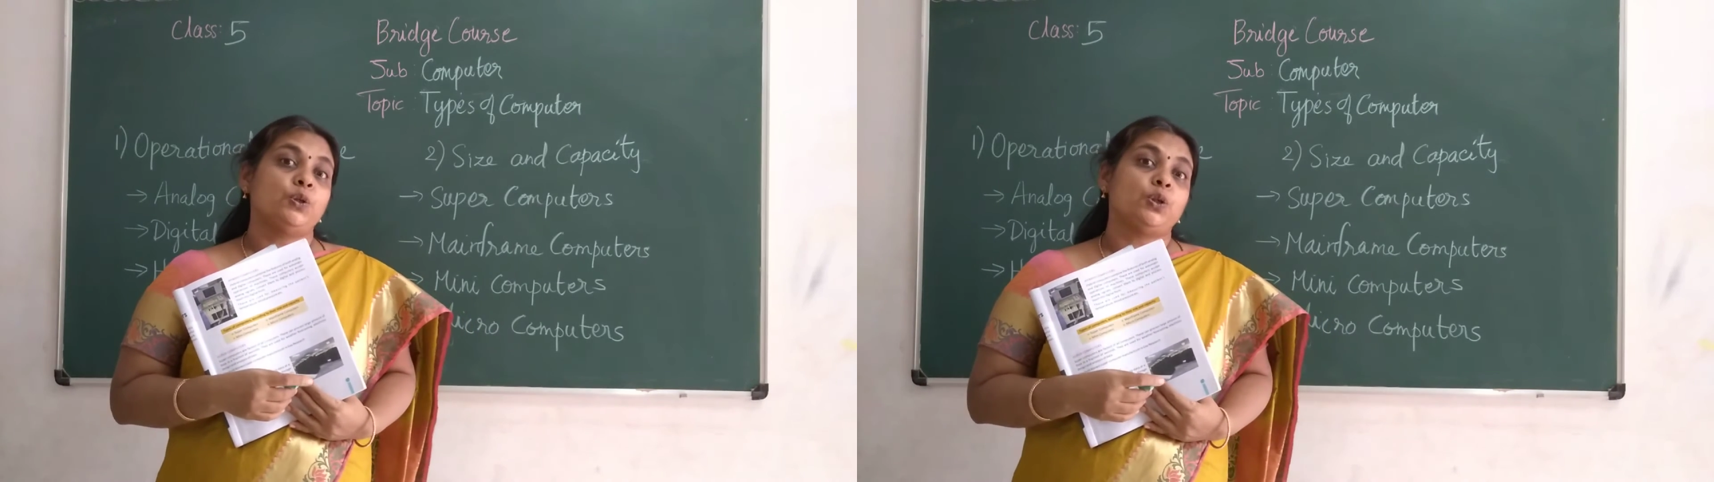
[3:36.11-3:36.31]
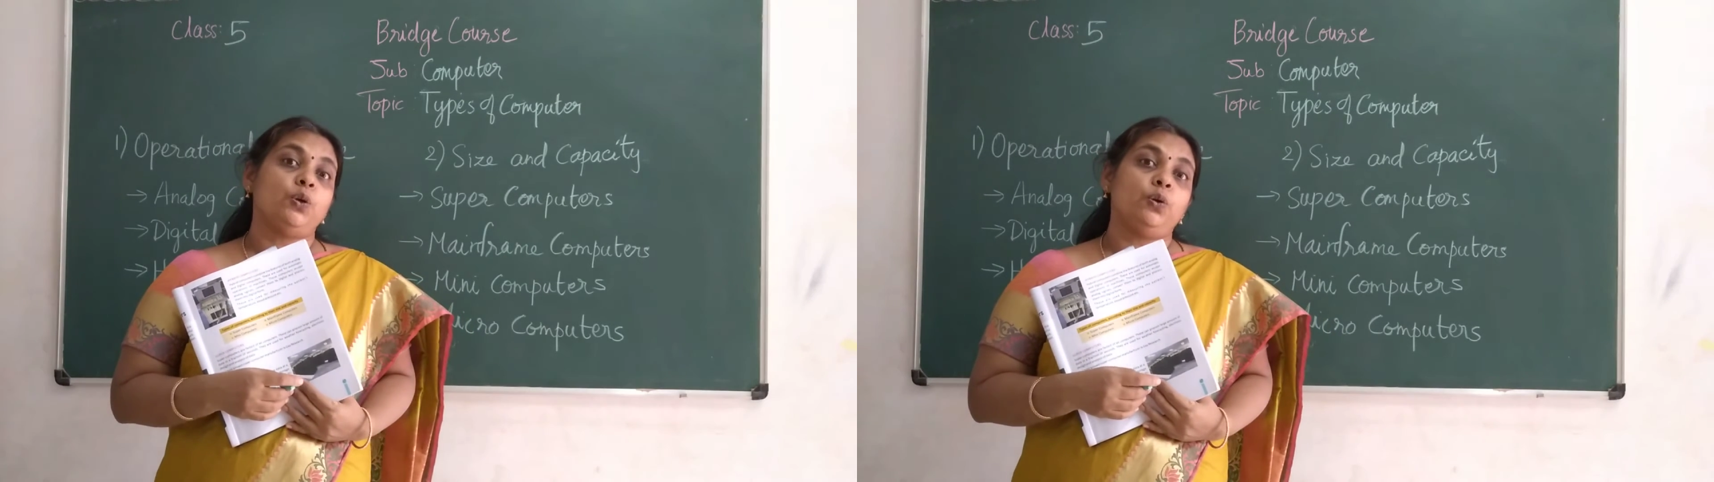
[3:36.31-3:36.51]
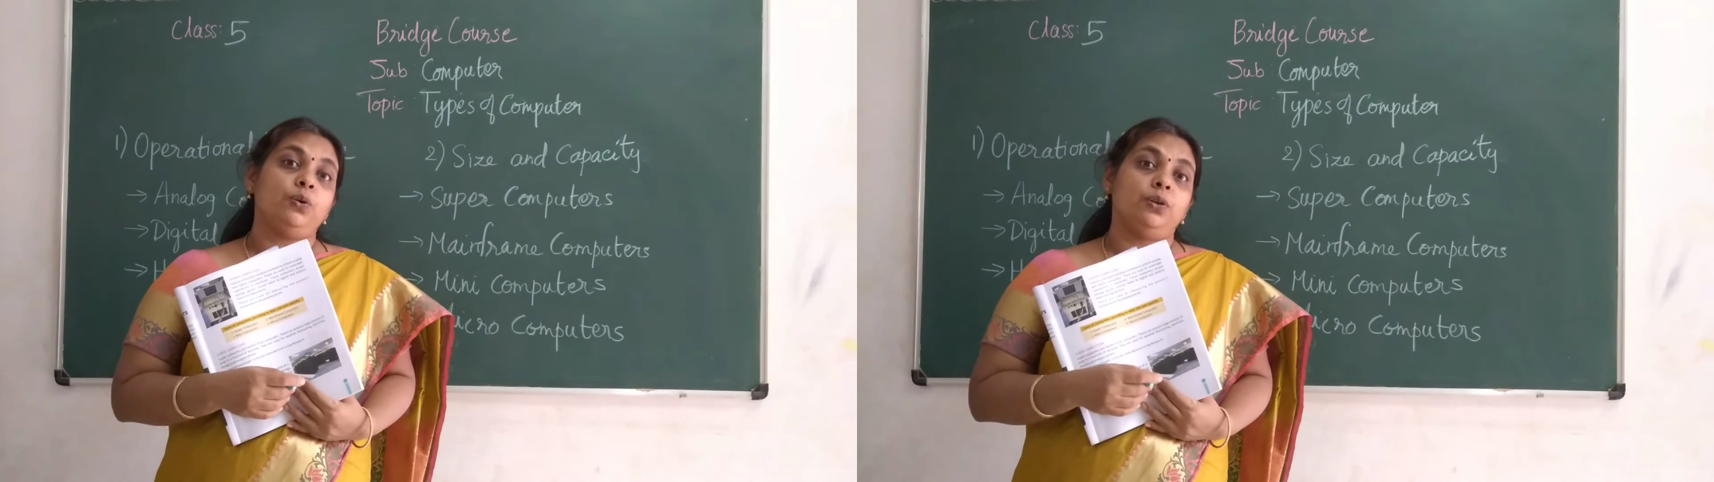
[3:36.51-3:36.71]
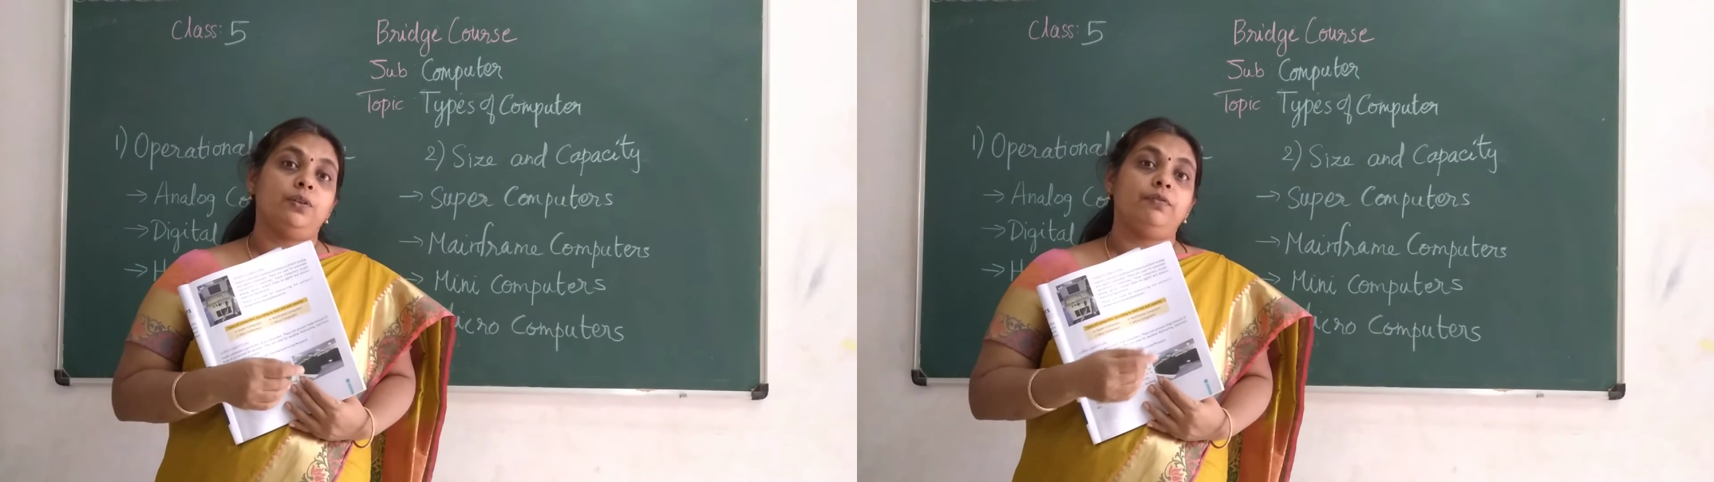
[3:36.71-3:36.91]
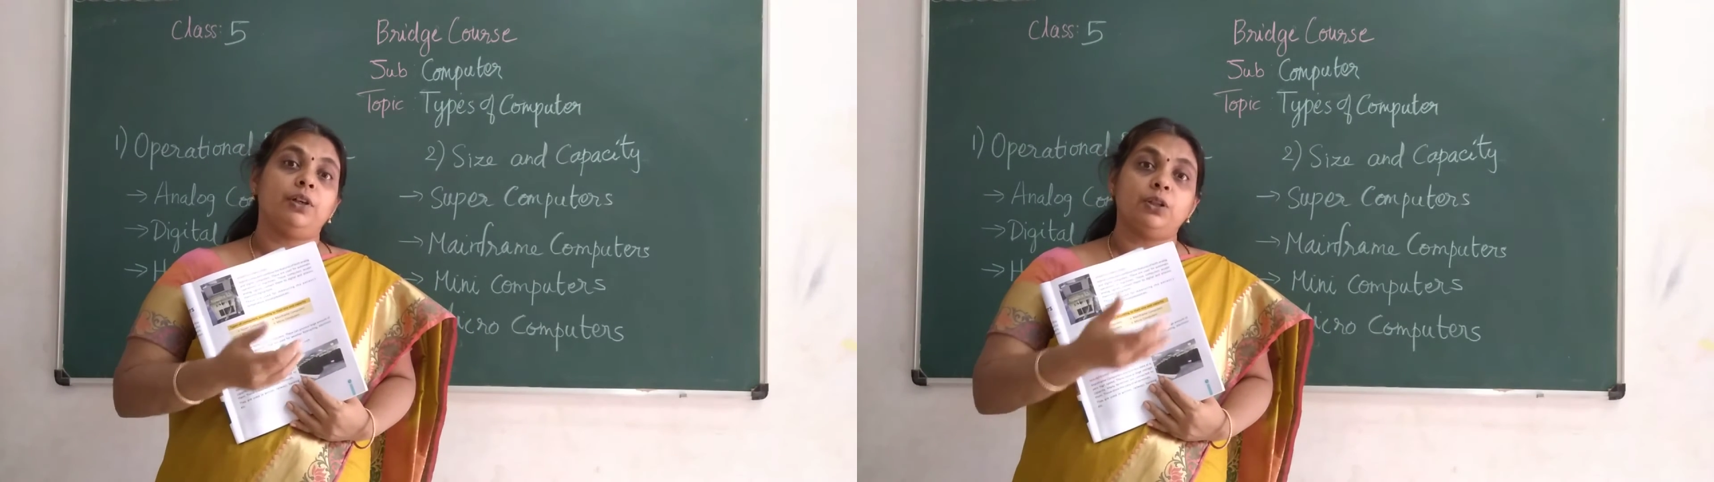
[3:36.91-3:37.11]
So
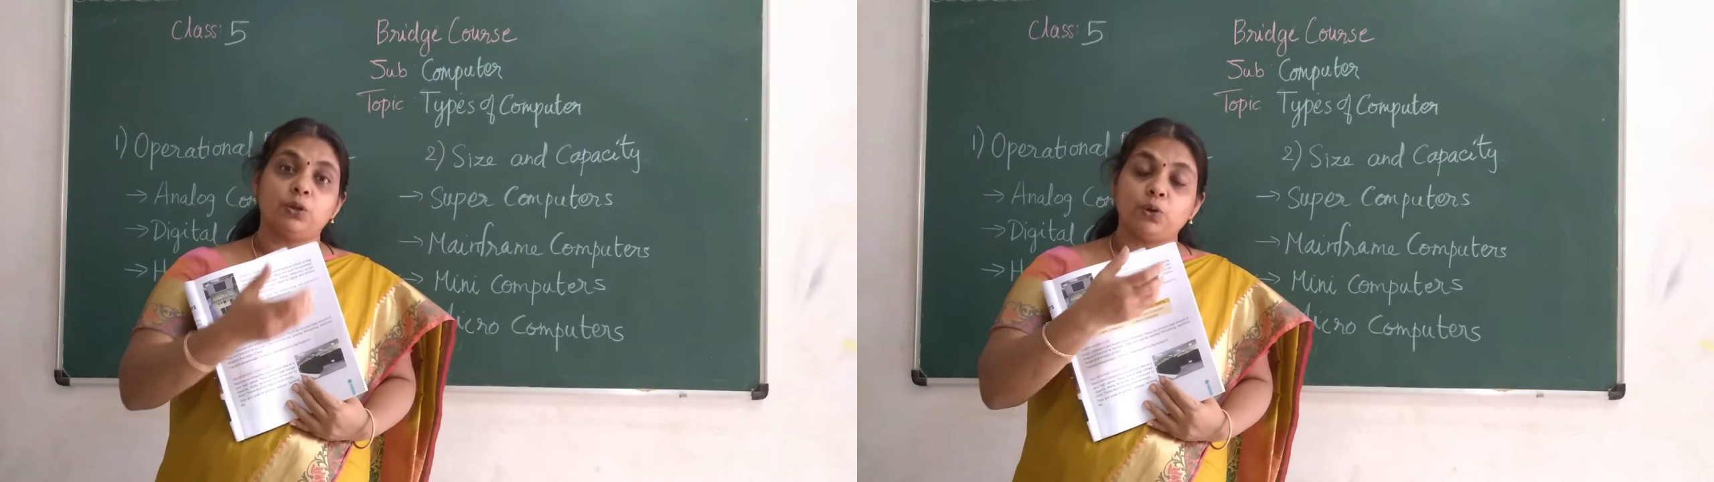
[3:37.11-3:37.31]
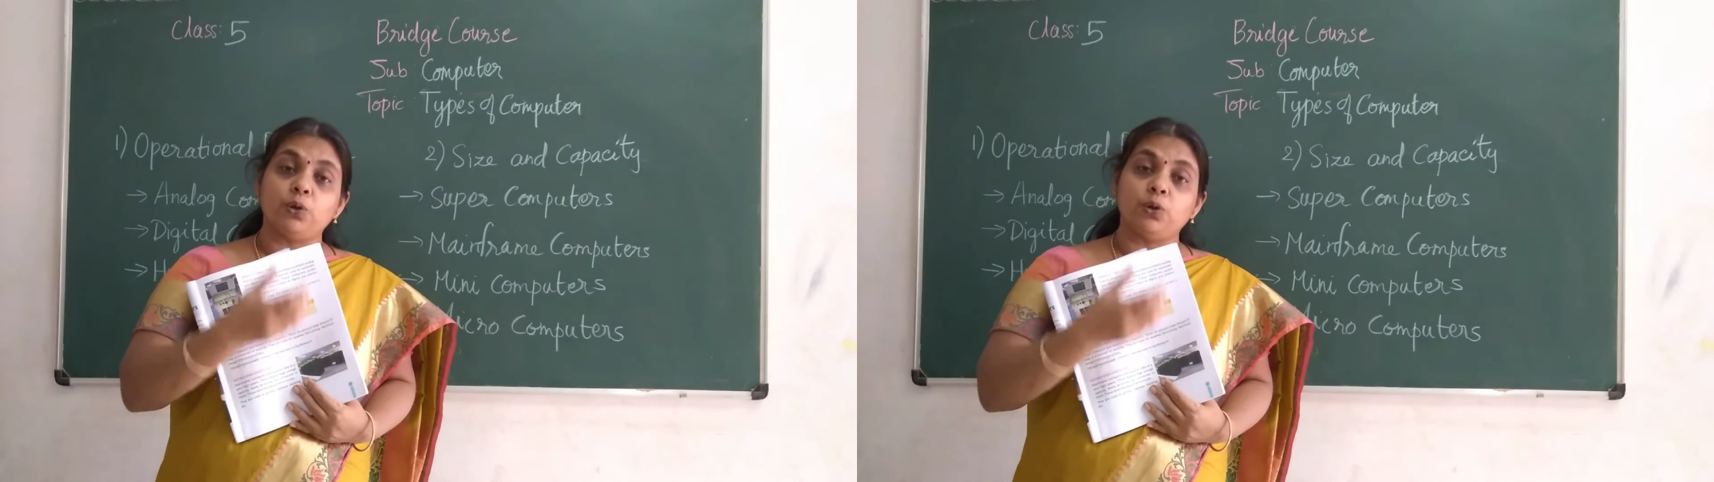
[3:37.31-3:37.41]
for the